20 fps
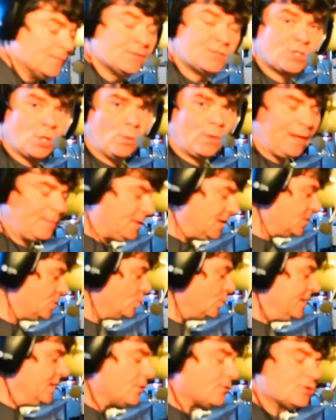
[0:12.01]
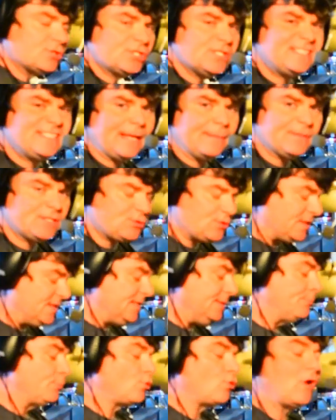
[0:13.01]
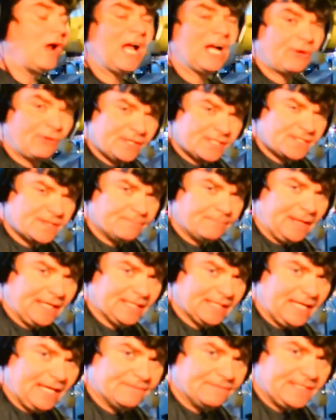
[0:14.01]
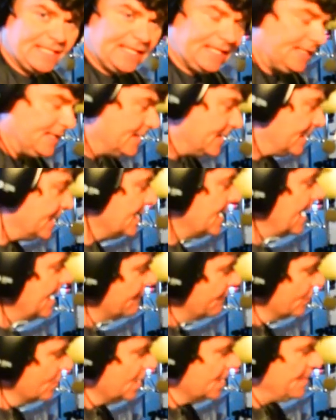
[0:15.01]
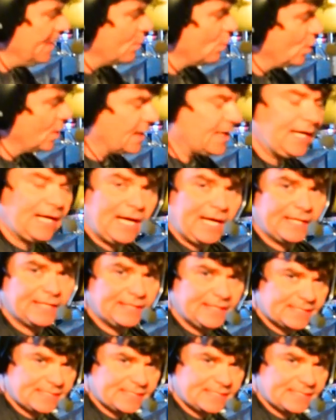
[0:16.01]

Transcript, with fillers: So what I'm going to do here is just demonstrate the progress of my left hand. I've really been working on it.